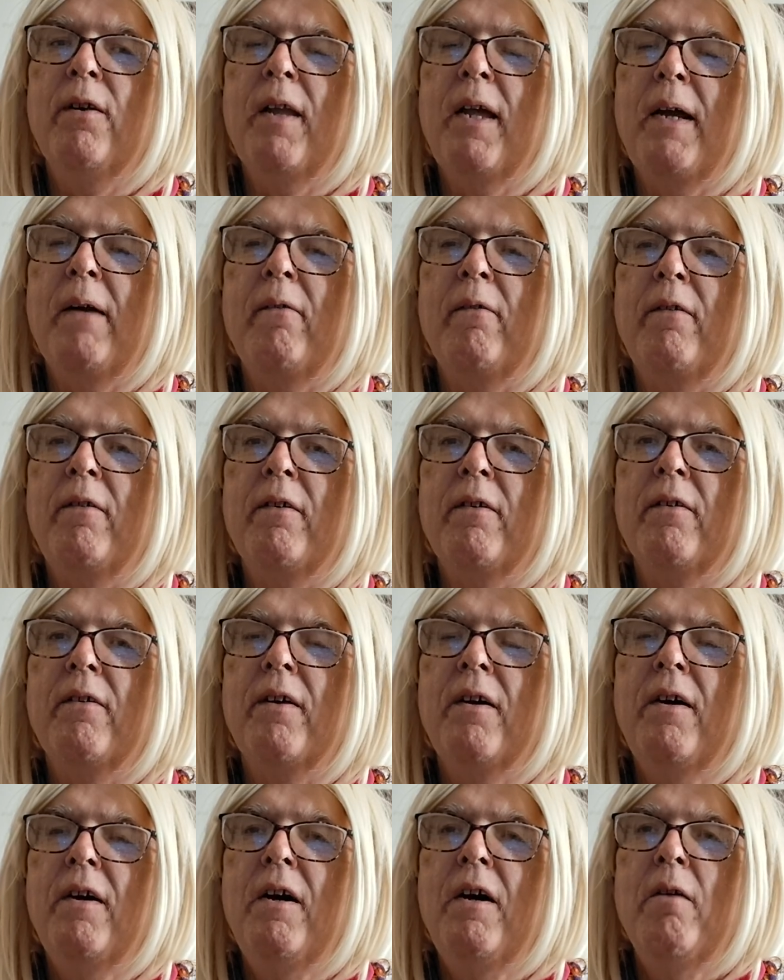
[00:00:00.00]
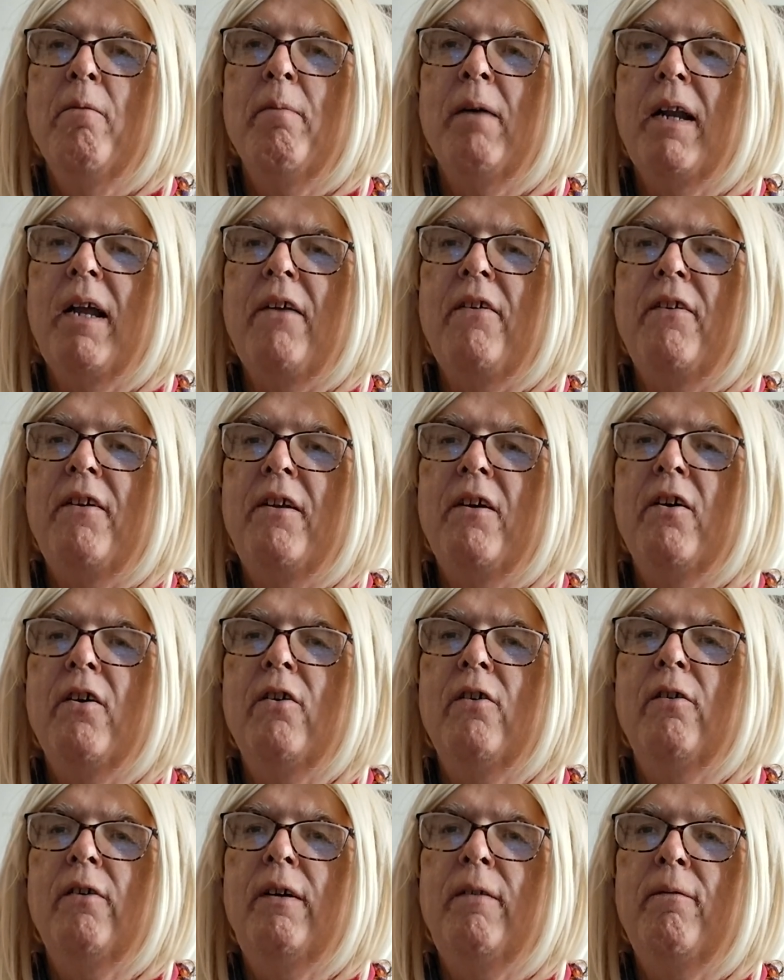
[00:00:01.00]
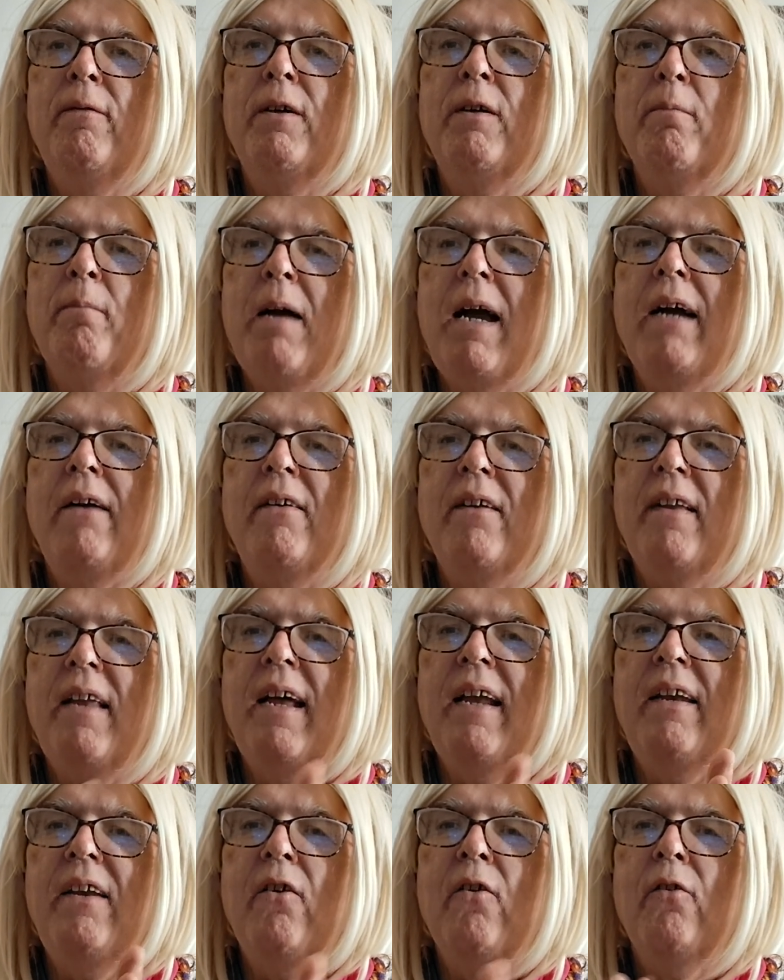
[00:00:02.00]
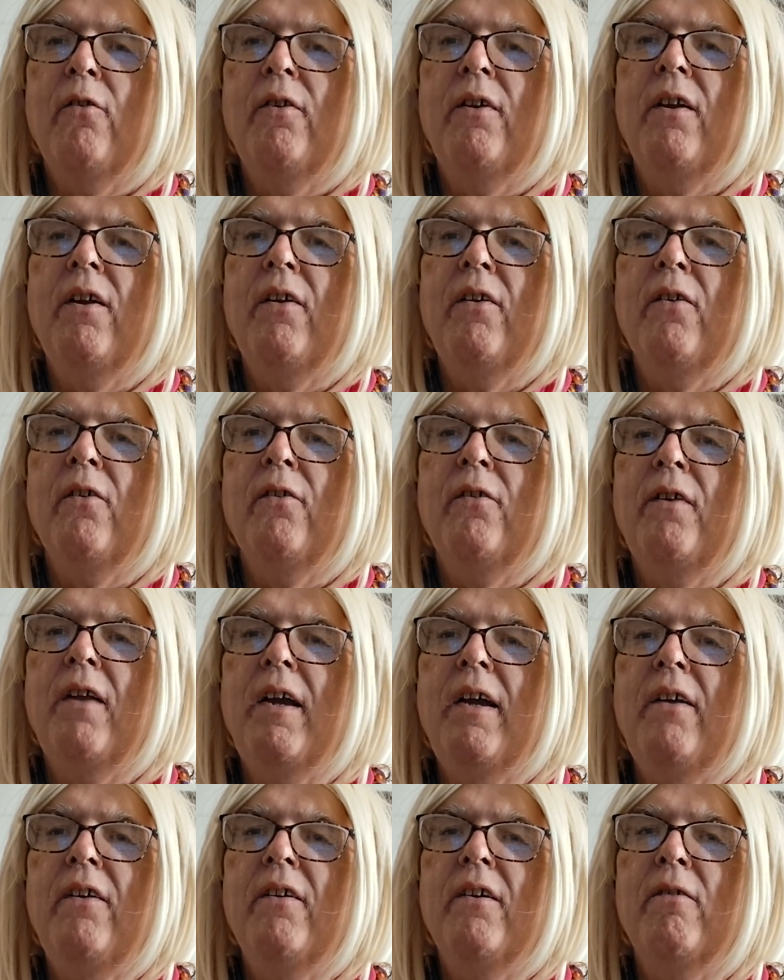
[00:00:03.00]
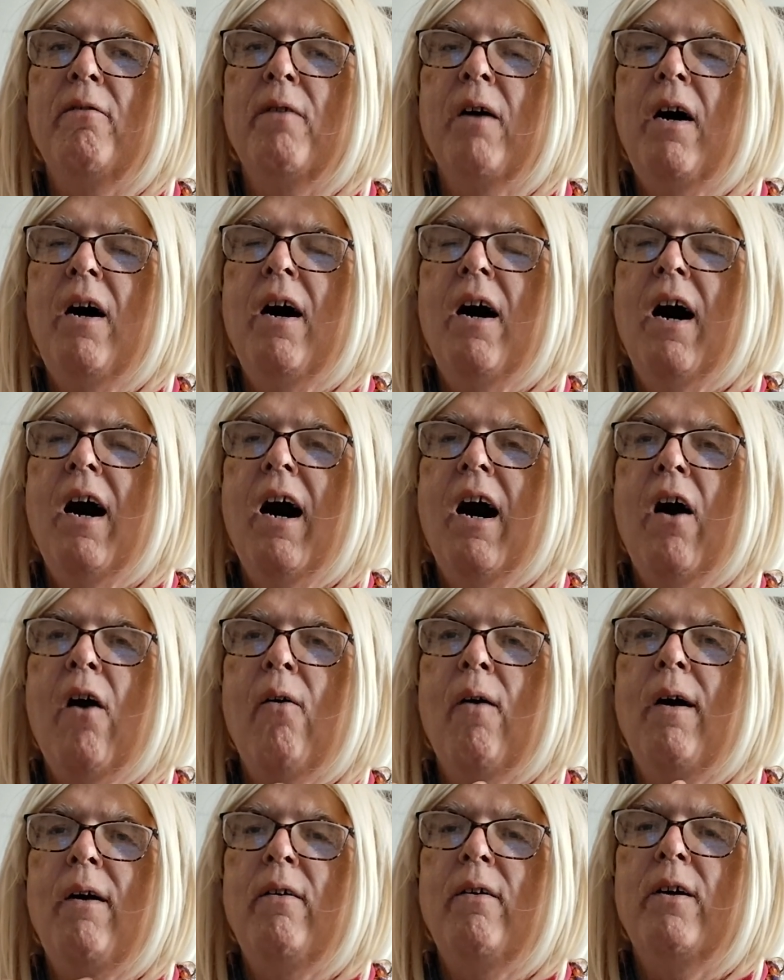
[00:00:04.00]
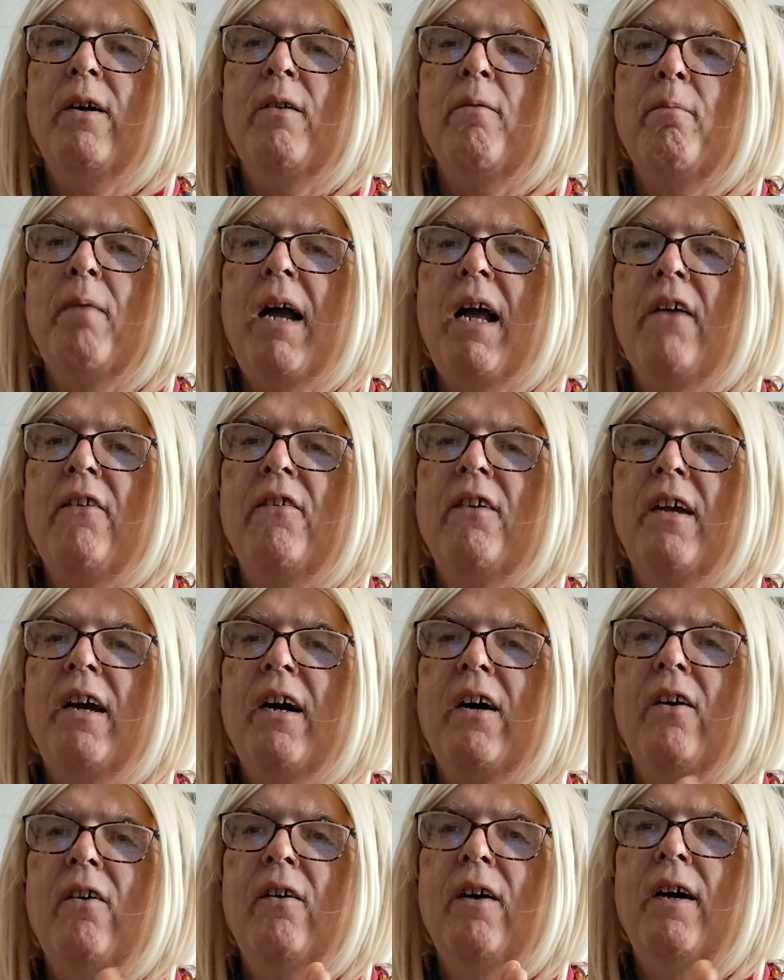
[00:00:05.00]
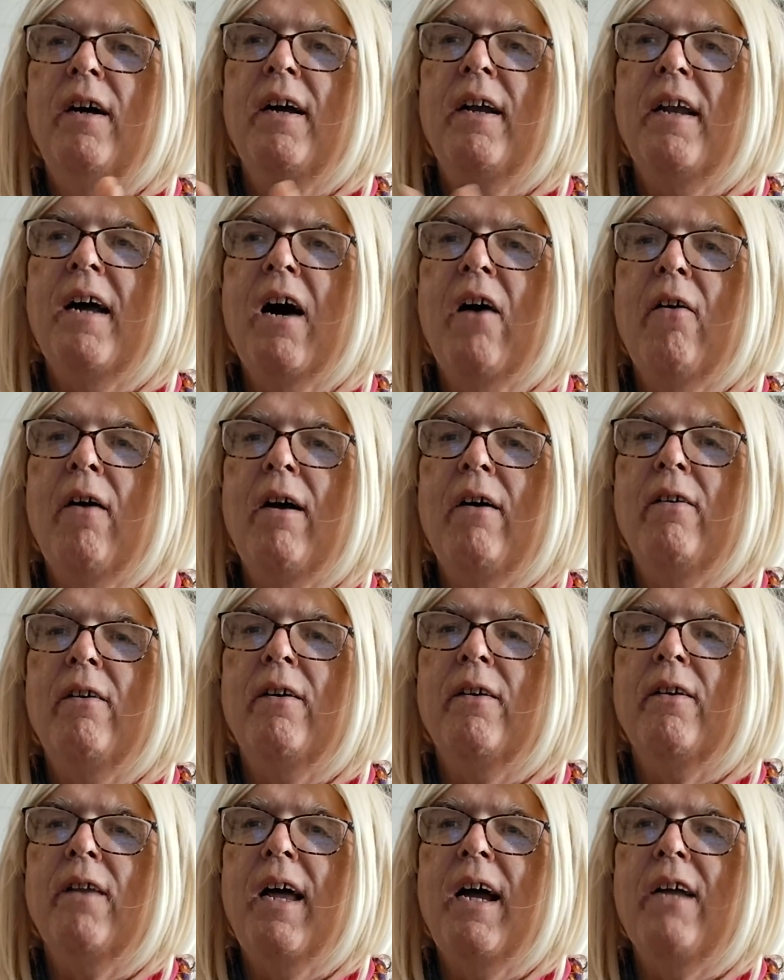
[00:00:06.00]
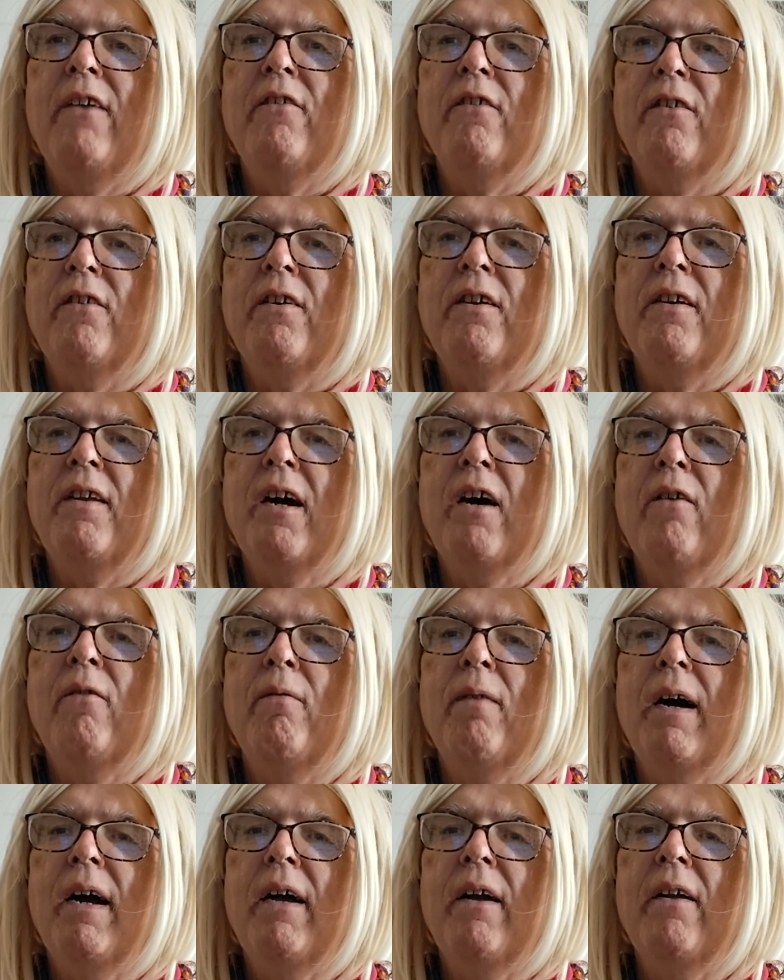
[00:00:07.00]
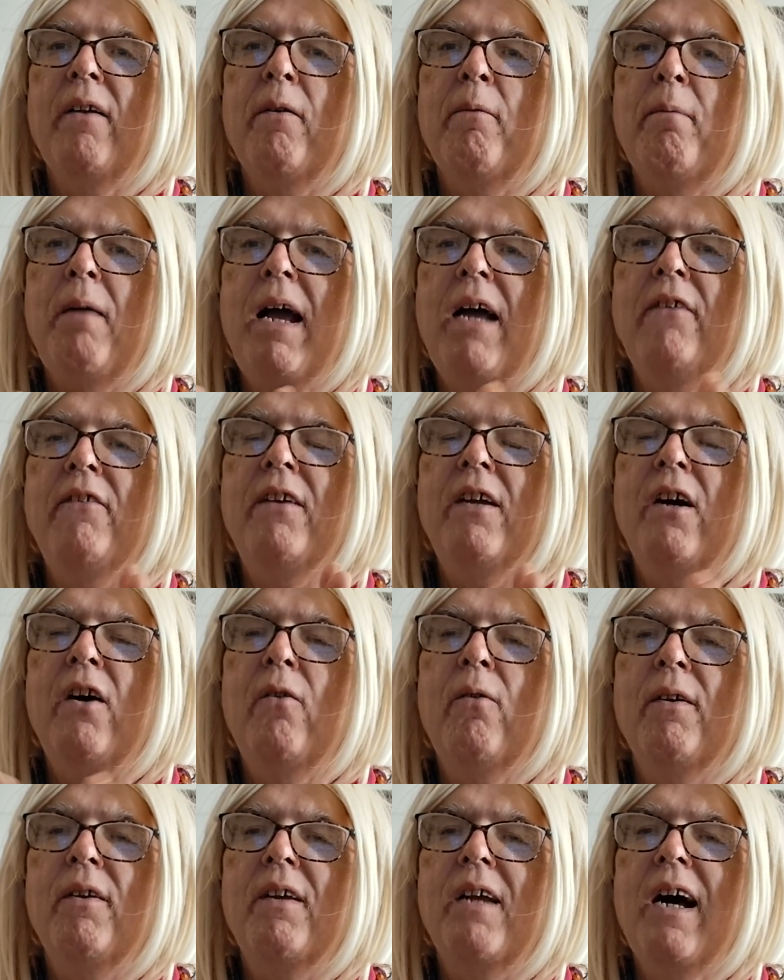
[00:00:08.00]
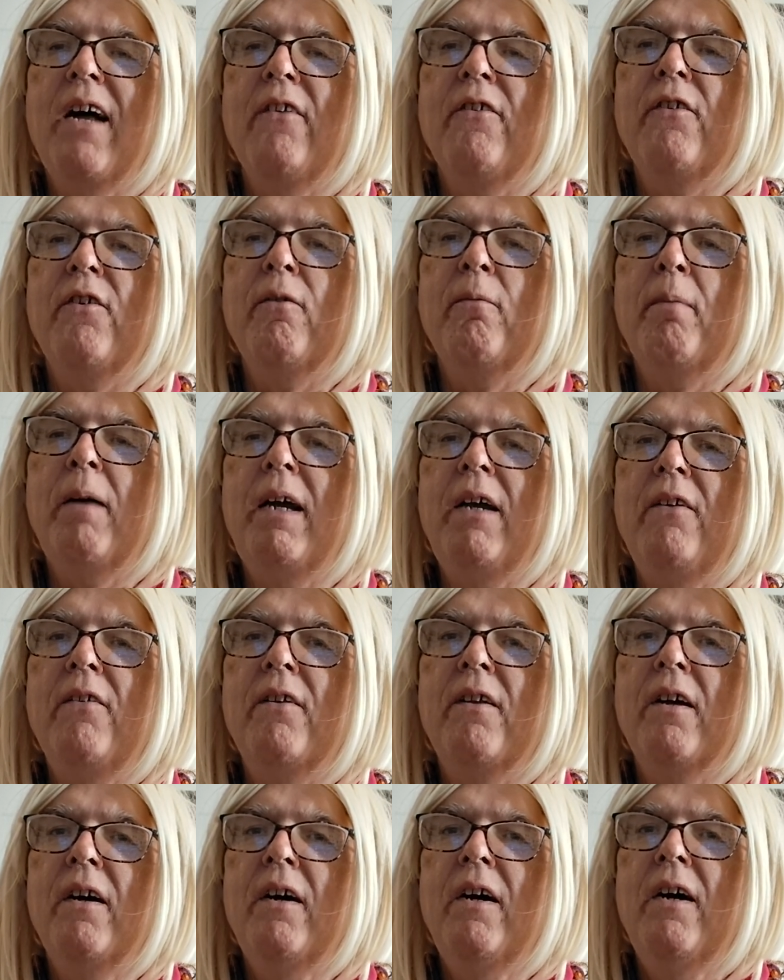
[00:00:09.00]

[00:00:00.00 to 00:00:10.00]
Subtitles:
languages, but I still refer back to those days of how I learned Pascal and how I learned Lazarus and Delphi. Pascal was console-based